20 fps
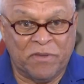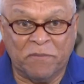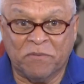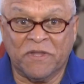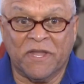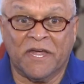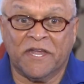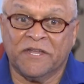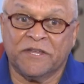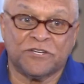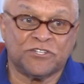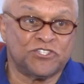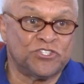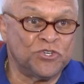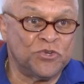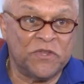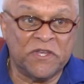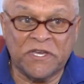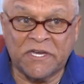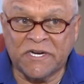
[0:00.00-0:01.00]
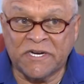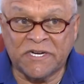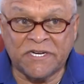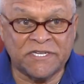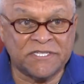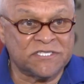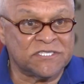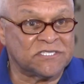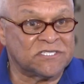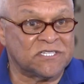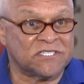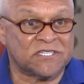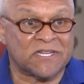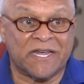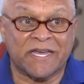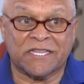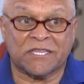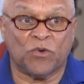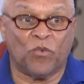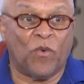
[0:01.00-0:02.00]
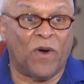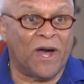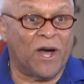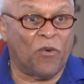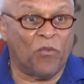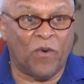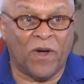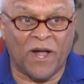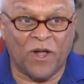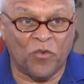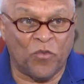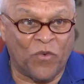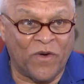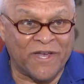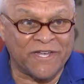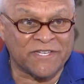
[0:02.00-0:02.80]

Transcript: People out here shooting guns just like the Wild Wild